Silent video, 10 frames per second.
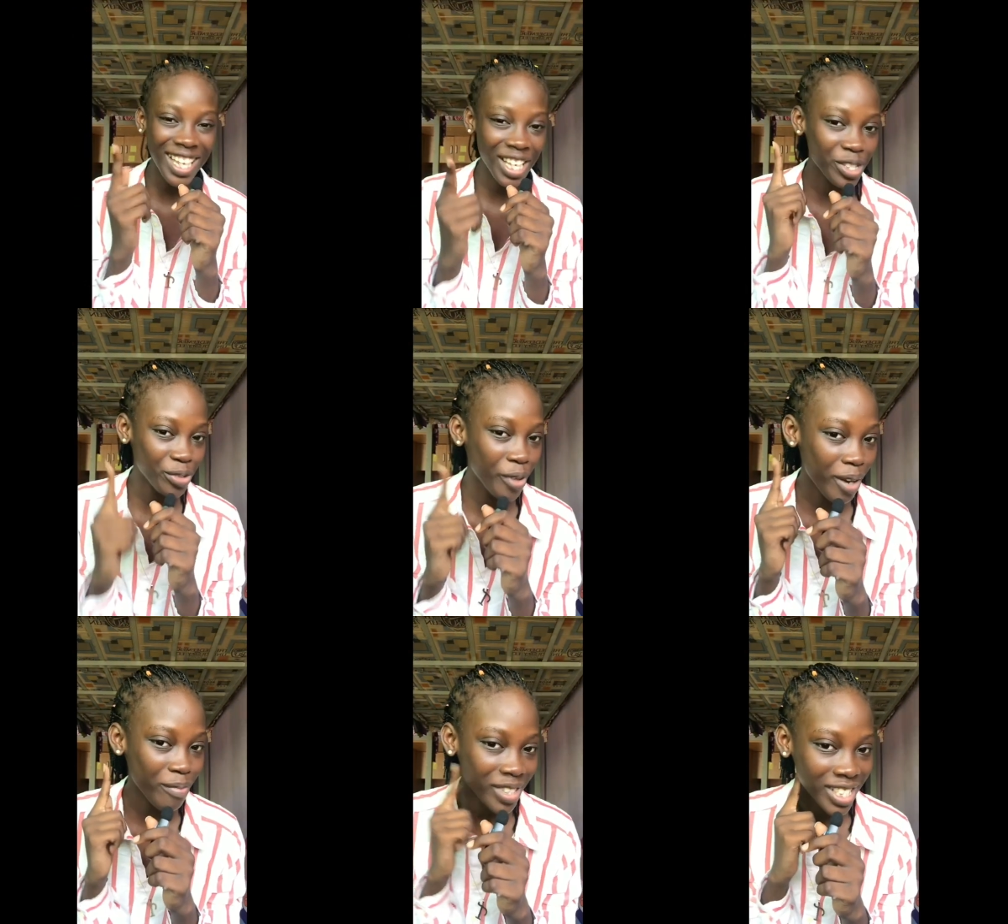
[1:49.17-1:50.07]

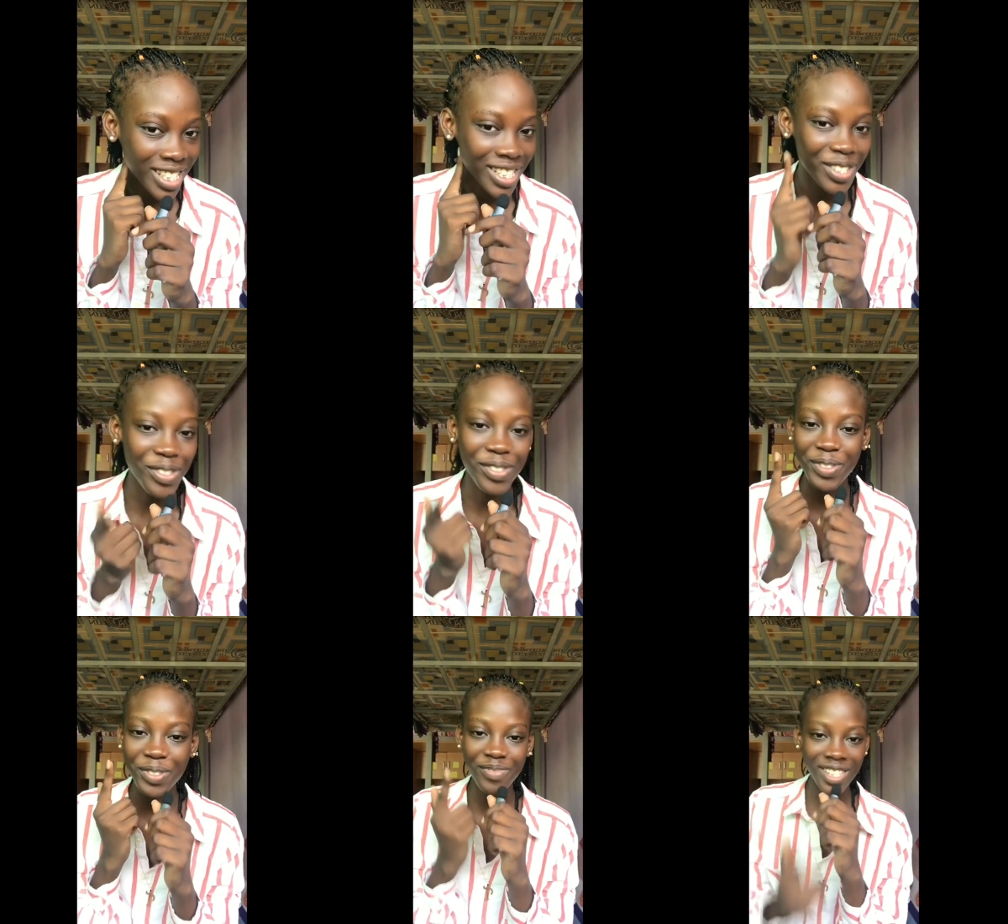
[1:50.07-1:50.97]
subscribe button so you
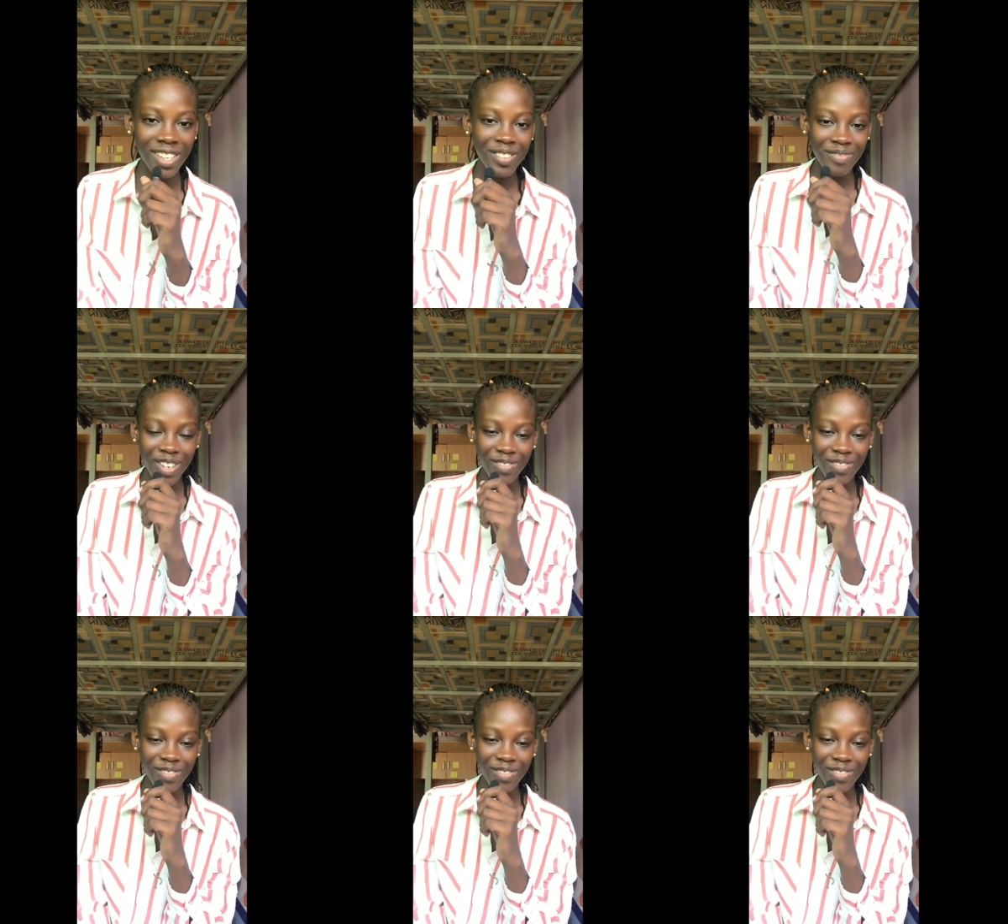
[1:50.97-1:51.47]
don't miss out on my videos.